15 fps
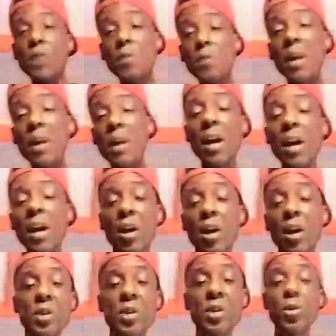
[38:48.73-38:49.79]
So everybody gone
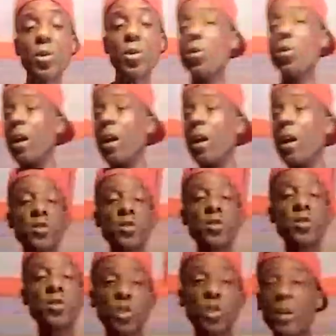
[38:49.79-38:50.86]
on a rate on now because
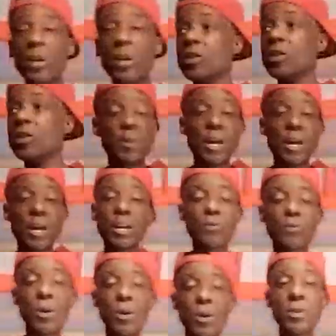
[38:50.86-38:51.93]
there's no Gemini, Gemini they
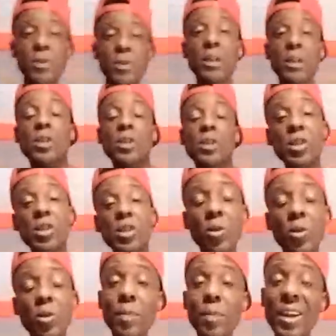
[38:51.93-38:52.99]
are foreign. So this
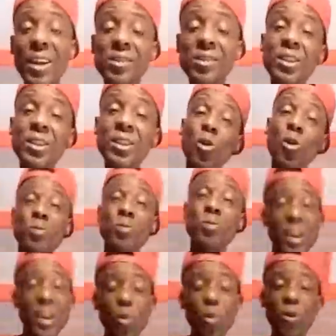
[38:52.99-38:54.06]
one of them classic now come
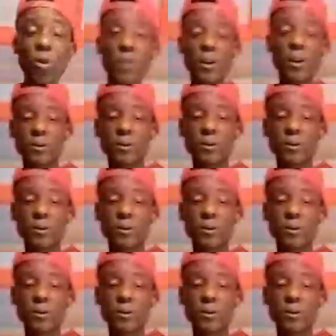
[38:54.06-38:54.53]
take over.